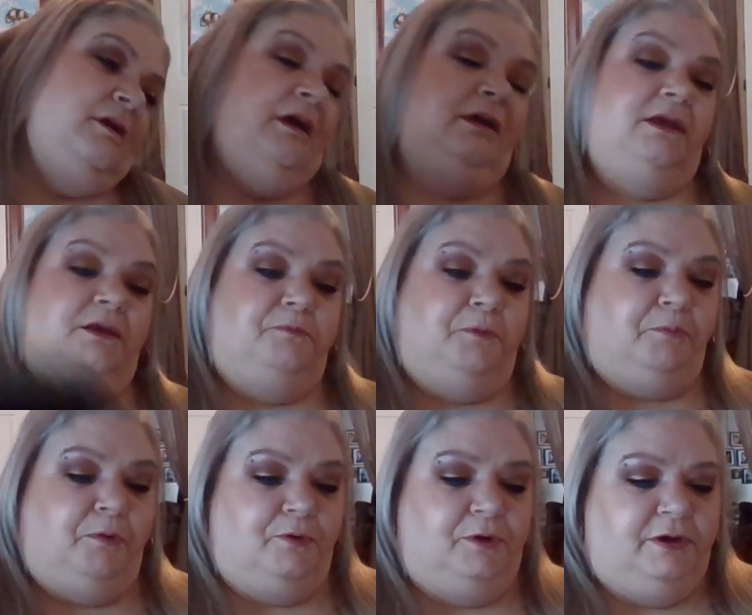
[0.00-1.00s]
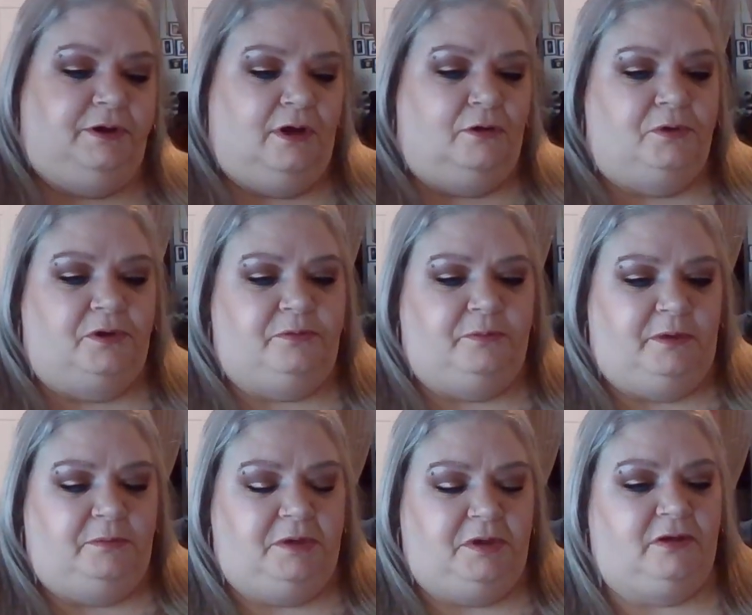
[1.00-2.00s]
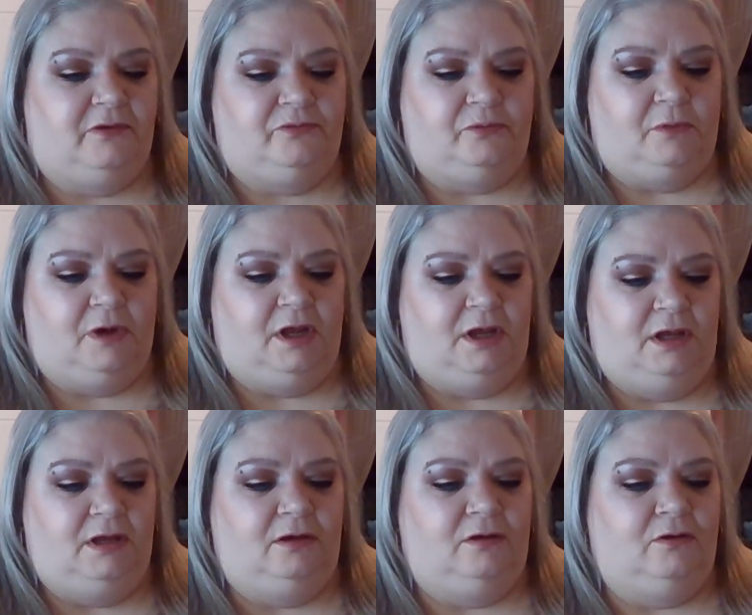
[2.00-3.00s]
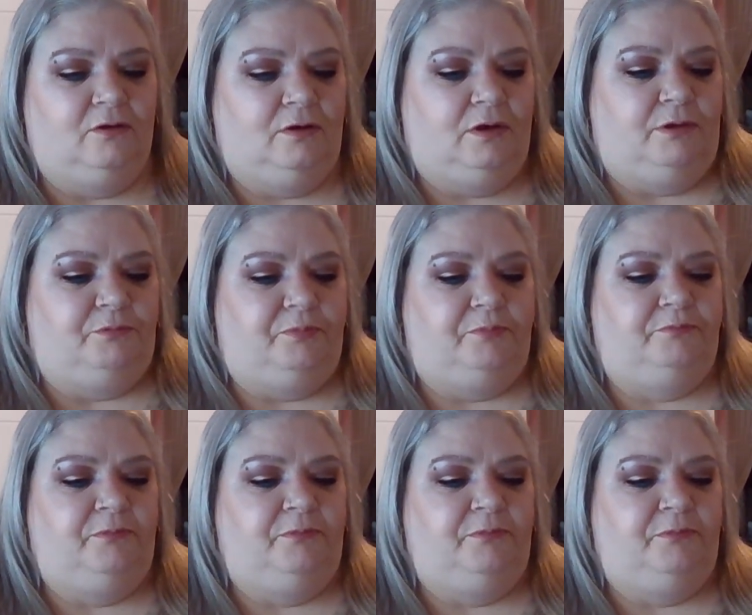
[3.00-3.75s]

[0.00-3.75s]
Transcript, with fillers: I keep a ponytail with me because when I eat and cook and,